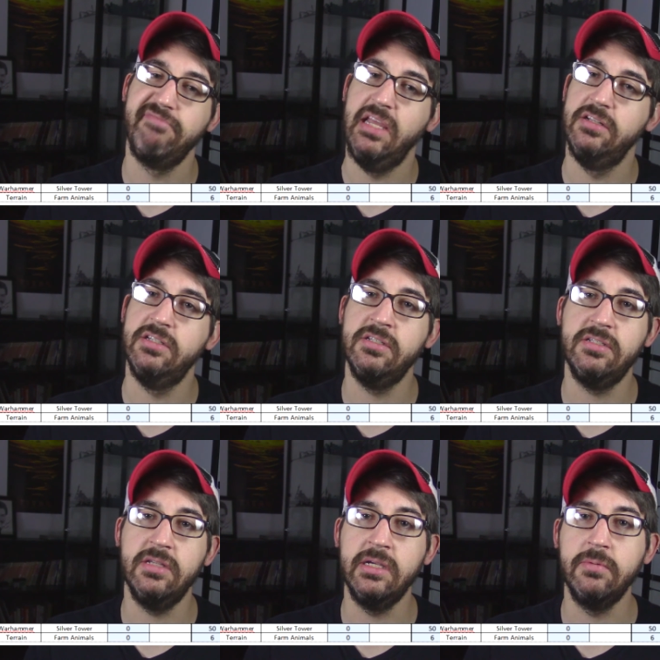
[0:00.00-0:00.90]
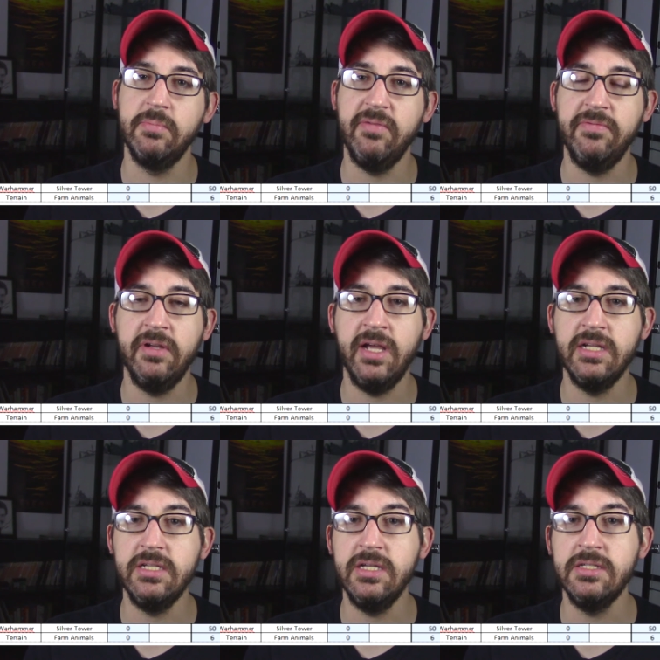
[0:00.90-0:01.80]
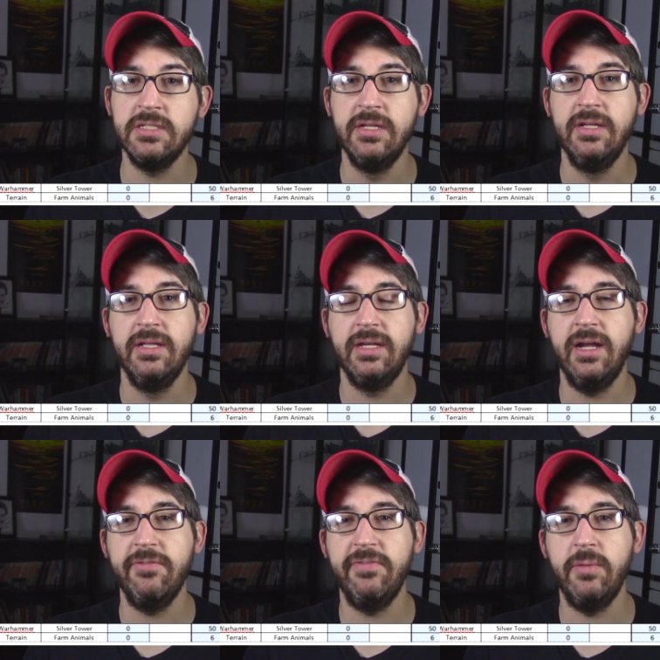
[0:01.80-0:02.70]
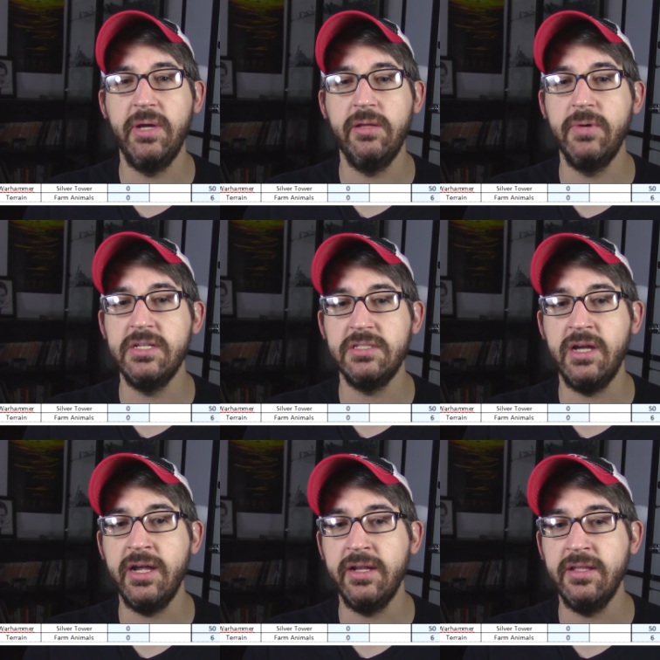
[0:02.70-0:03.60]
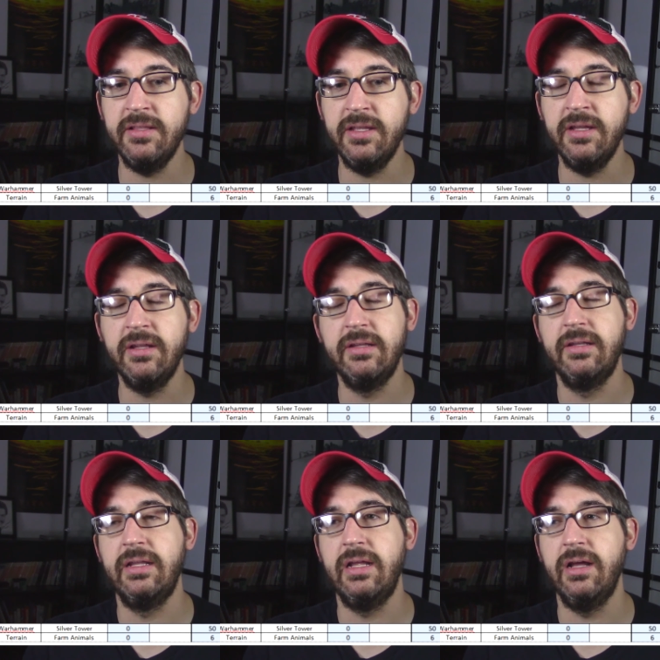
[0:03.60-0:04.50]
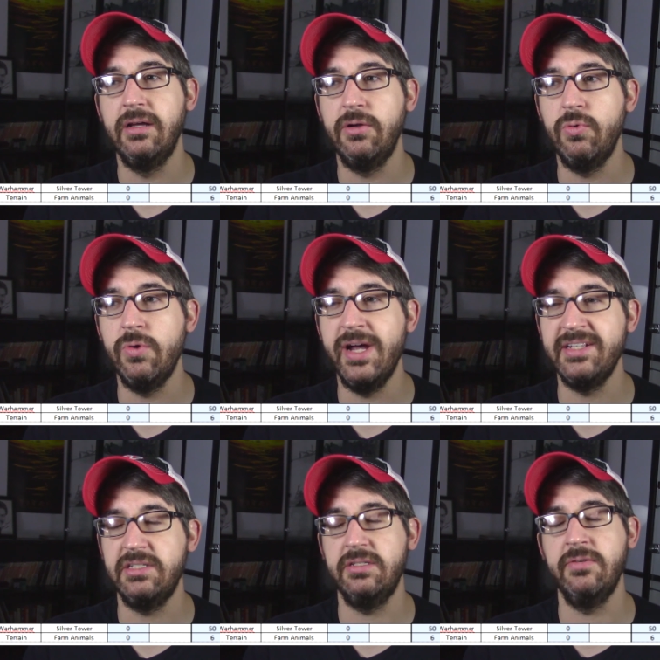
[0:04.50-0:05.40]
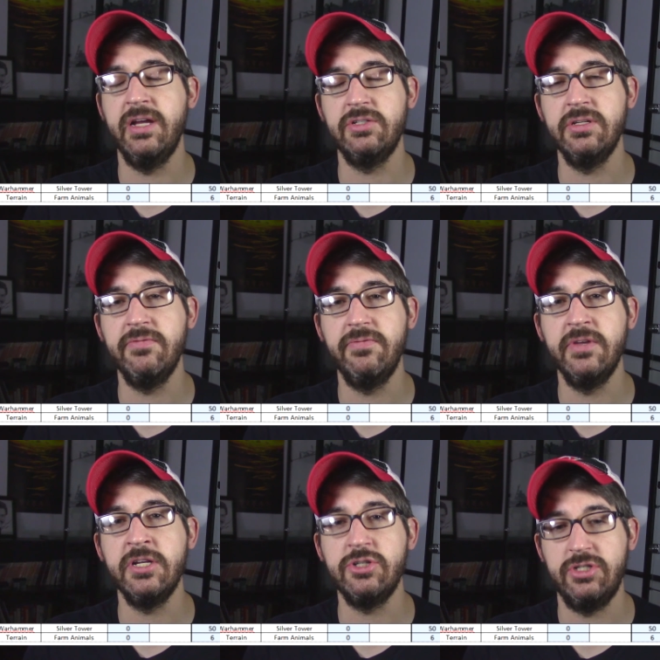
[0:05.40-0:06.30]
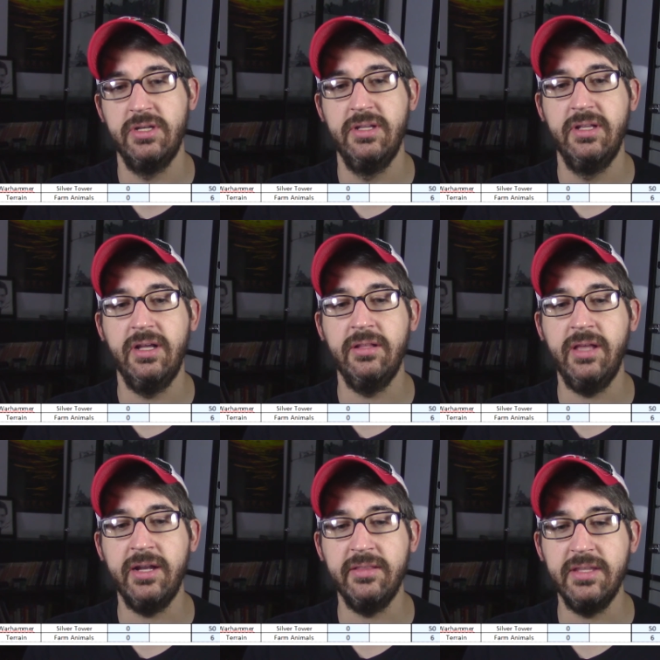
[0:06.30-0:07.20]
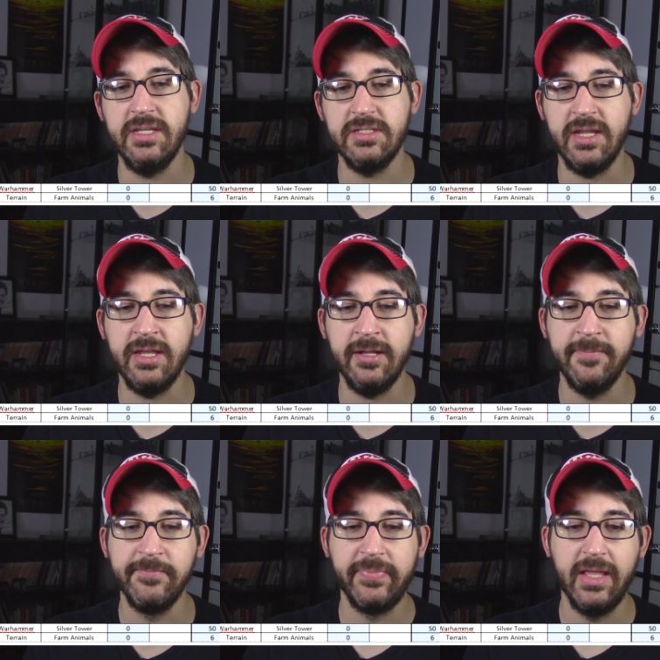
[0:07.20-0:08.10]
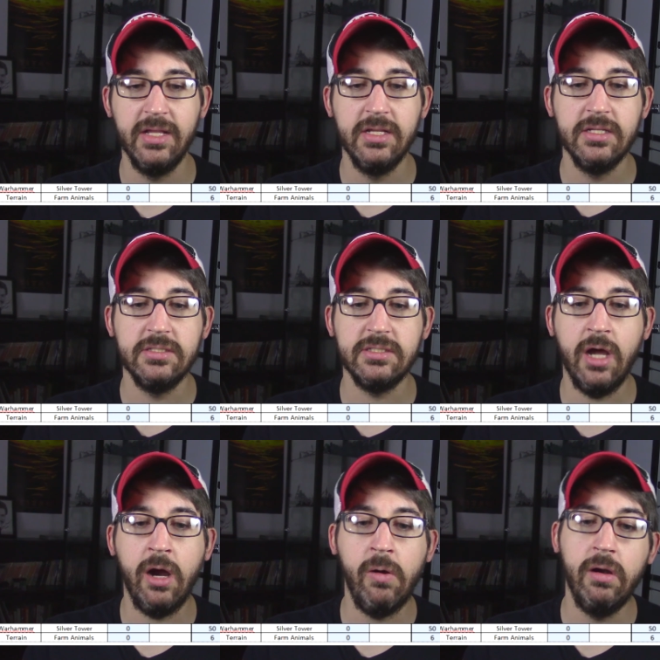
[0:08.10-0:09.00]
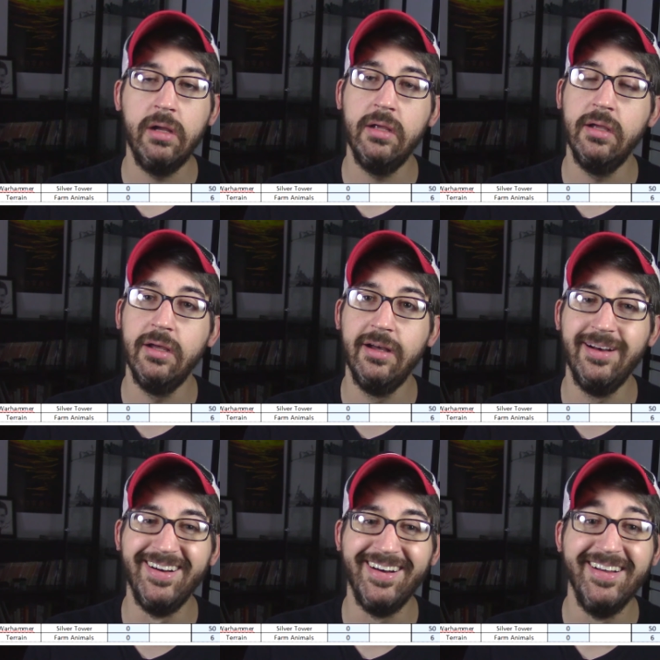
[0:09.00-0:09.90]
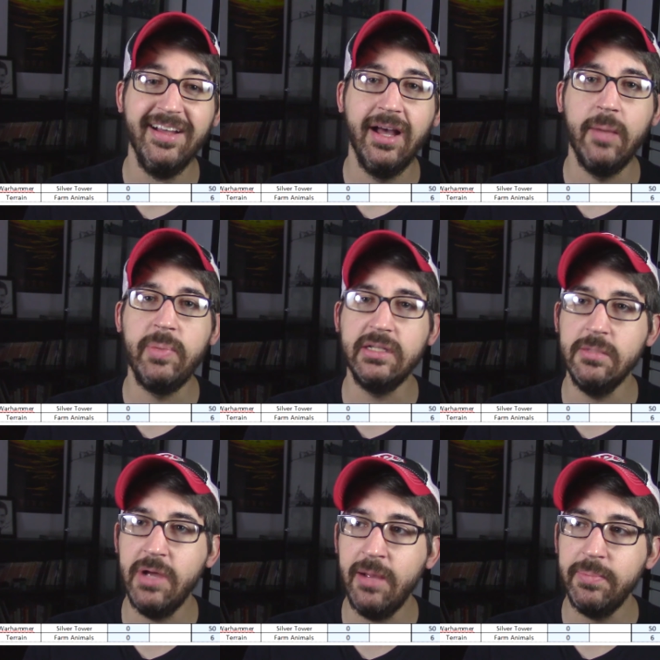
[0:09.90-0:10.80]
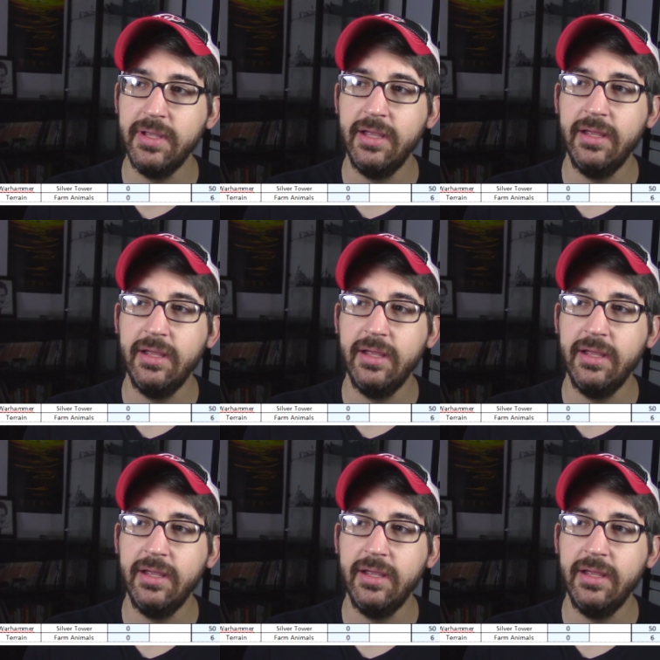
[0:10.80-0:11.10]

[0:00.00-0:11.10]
just like with my fun ideas, kind of fell by the wayside in the quest to actually finish a lot of these. And so I picked them up,